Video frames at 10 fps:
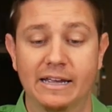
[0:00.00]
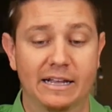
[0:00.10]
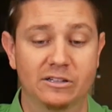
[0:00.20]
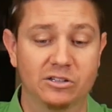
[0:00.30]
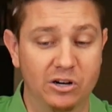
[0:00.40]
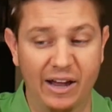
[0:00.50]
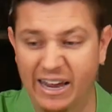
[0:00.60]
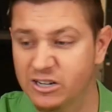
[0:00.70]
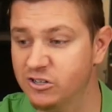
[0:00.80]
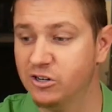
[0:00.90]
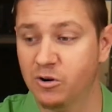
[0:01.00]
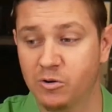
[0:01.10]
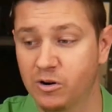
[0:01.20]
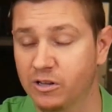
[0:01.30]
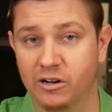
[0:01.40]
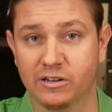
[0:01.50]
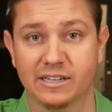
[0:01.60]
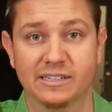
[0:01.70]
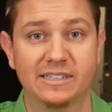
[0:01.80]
And so as you go along this